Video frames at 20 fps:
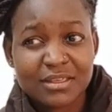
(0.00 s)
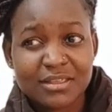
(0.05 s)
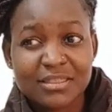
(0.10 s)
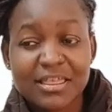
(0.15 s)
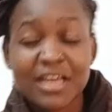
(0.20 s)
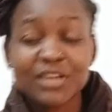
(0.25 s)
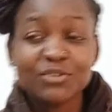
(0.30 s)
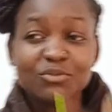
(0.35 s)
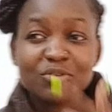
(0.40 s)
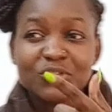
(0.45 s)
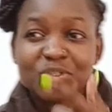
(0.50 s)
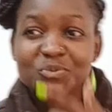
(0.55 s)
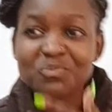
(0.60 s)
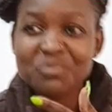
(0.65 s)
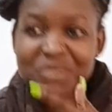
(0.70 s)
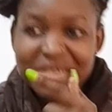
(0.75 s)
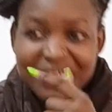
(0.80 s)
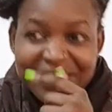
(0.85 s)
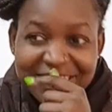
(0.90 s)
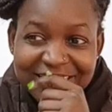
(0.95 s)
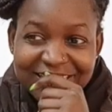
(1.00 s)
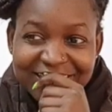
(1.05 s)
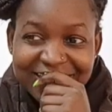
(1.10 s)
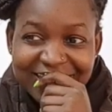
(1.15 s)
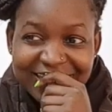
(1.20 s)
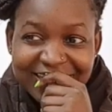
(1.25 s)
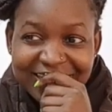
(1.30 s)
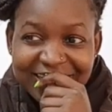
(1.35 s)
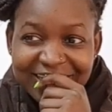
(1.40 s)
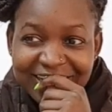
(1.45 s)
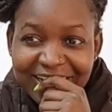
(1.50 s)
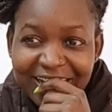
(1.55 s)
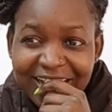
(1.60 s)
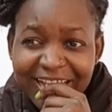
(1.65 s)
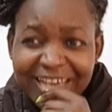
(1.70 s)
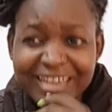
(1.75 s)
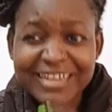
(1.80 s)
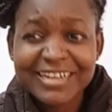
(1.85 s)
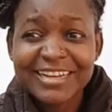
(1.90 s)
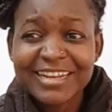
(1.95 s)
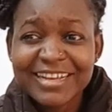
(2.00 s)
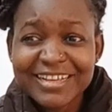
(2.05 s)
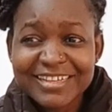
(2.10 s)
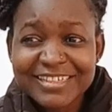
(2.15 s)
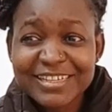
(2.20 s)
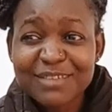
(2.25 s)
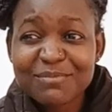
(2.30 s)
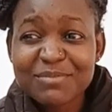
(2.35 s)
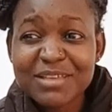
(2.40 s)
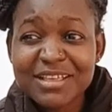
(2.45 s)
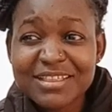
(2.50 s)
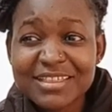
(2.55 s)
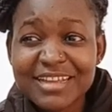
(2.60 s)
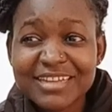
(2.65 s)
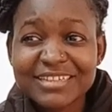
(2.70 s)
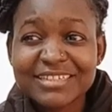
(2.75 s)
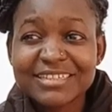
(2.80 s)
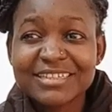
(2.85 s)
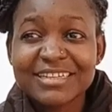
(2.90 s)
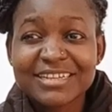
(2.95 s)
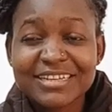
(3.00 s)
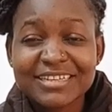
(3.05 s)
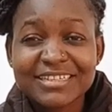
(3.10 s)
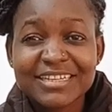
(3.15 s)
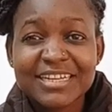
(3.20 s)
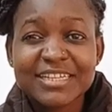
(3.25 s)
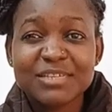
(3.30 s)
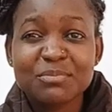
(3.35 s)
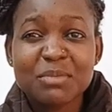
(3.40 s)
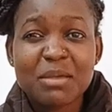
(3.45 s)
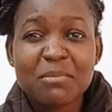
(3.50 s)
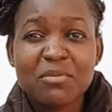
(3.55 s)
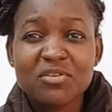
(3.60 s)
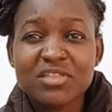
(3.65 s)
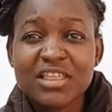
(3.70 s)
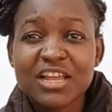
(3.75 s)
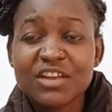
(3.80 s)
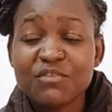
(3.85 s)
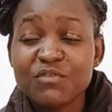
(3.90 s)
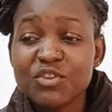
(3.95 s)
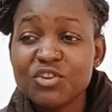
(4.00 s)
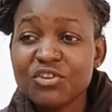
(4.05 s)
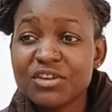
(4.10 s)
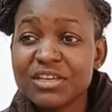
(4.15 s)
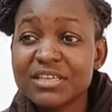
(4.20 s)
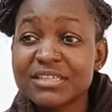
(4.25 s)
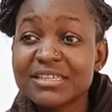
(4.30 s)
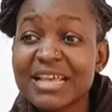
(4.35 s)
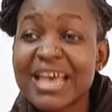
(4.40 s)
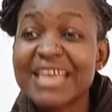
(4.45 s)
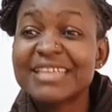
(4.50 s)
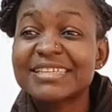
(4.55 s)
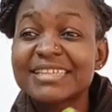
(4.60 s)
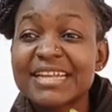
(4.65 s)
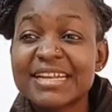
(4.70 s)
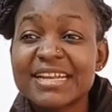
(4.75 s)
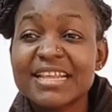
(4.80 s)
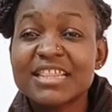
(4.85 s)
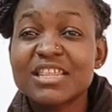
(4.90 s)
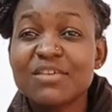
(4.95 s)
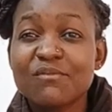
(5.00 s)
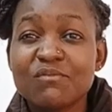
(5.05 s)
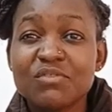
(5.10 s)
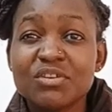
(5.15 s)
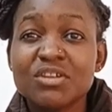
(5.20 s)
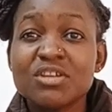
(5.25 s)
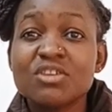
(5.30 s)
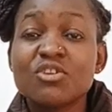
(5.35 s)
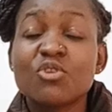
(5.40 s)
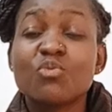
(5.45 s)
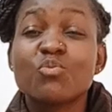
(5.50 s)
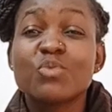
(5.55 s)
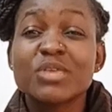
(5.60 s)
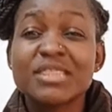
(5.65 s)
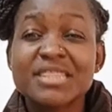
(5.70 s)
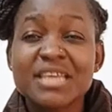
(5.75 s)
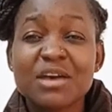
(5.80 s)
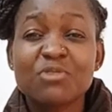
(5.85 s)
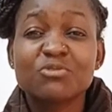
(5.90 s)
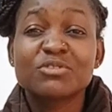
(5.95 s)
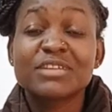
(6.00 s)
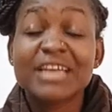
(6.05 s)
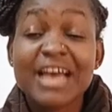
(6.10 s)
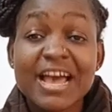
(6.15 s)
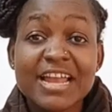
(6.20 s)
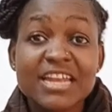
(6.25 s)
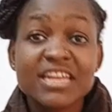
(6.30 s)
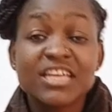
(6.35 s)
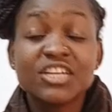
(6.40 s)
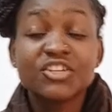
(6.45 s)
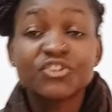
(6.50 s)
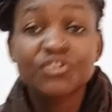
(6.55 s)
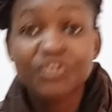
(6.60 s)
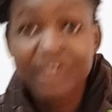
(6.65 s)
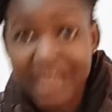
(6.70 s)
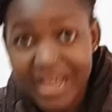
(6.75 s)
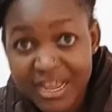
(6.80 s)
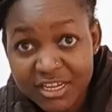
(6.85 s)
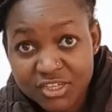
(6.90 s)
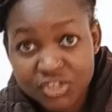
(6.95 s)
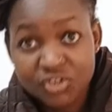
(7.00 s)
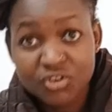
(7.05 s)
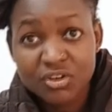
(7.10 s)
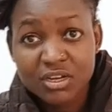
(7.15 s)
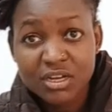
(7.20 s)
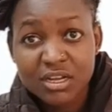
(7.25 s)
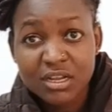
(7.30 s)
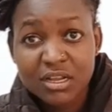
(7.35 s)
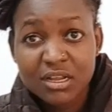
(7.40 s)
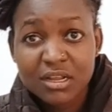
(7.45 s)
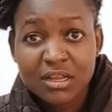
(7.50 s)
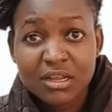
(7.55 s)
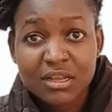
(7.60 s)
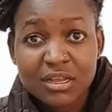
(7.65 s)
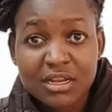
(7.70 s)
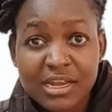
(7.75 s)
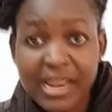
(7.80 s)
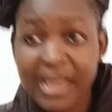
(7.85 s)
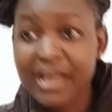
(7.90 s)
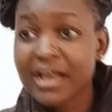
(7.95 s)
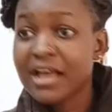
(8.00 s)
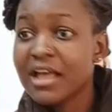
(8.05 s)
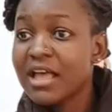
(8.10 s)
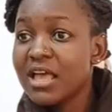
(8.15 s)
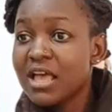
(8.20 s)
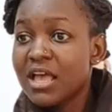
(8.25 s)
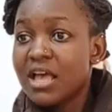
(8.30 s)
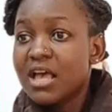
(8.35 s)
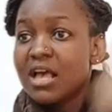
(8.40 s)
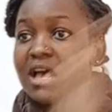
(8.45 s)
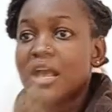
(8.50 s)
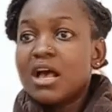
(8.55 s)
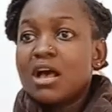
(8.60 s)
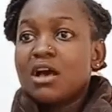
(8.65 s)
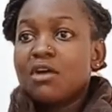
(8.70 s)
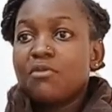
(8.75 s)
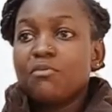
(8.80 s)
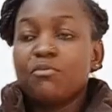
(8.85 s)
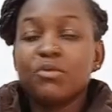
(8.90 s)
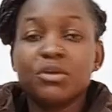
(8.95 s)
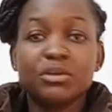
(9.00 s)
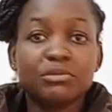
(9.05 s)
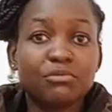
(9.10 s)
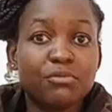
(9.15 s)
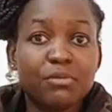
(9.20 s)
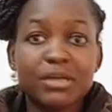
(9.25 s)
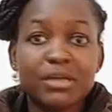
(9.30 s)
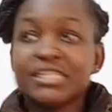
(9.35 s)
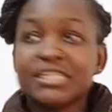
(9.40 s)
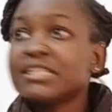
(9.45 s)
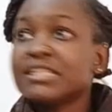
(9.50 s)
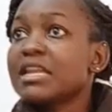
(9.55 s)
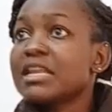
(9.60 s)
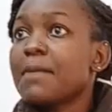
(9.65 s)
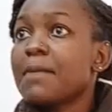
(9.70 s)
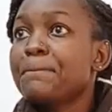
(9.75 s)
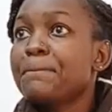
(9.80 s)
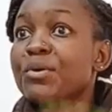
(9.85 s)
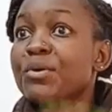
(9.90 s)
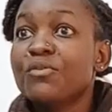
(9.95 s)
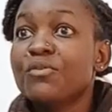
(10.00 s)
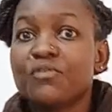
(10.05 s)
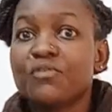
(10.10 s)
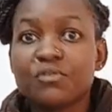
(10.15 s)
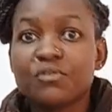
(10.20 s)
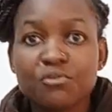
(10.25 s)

That was me. And something that irritates me about that video is I started the video without an introduction. Like, we were just like, poof,